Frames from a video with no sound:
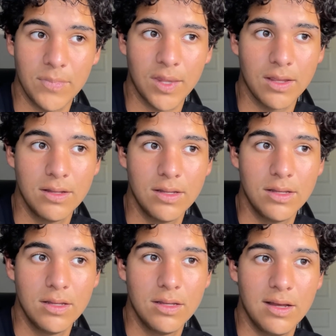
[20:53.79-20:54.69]

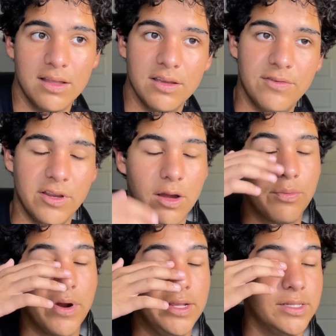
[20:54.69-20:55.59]
I have to figure out
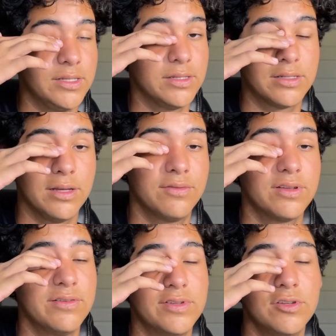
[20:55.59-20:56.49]
prices and stuff.
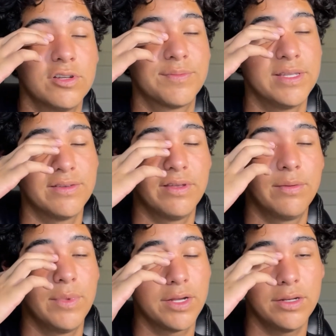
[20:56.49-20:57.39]
If it's too expensive, then I'm
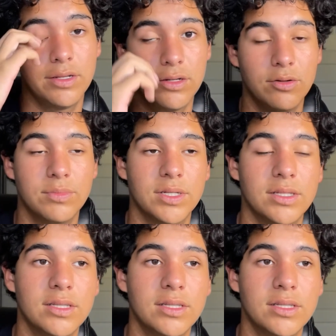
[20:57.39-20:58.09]
not gonna go. But